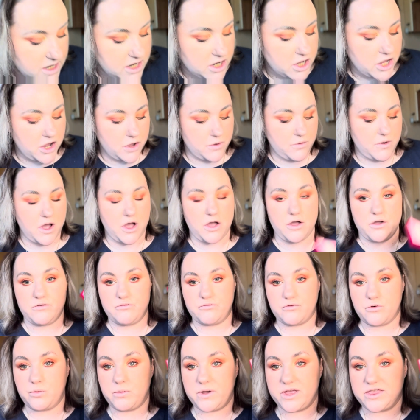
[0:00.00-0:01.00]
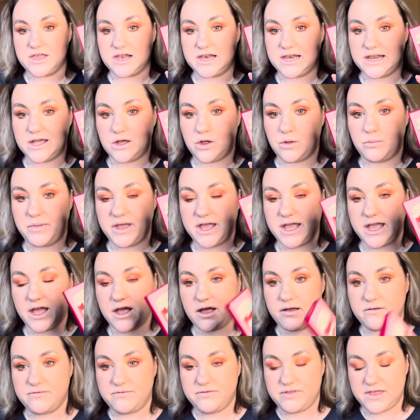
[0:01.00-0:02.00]
go over with a little bit
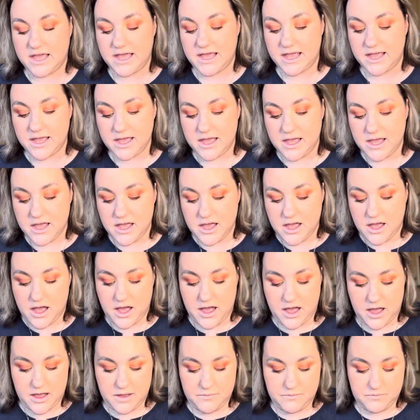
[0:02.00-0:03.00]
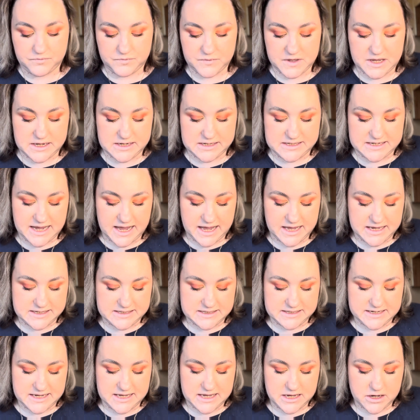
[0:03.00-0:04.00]
of the
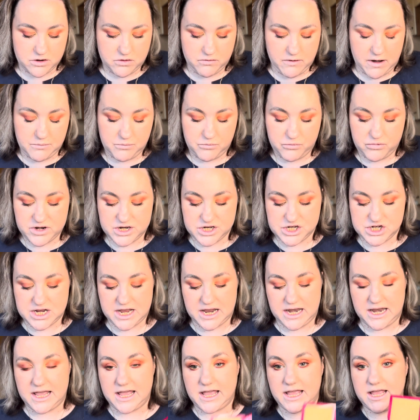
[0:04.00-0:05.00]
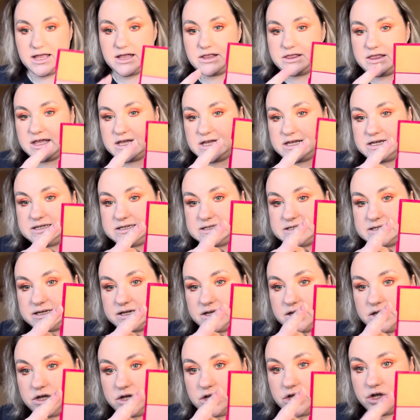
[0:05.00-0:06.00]
Tasty Cranberry Jelly, this
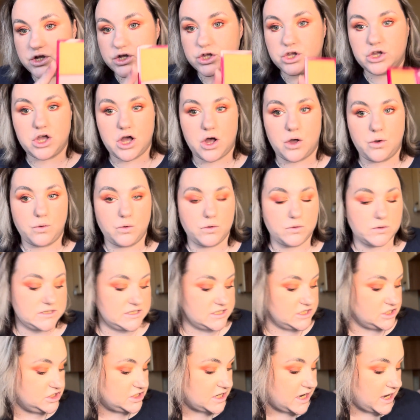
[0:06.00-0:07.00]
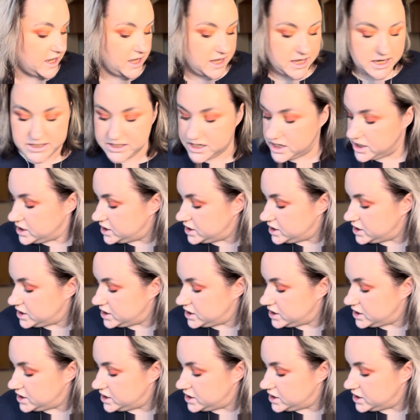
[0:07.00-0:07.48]
gold shade.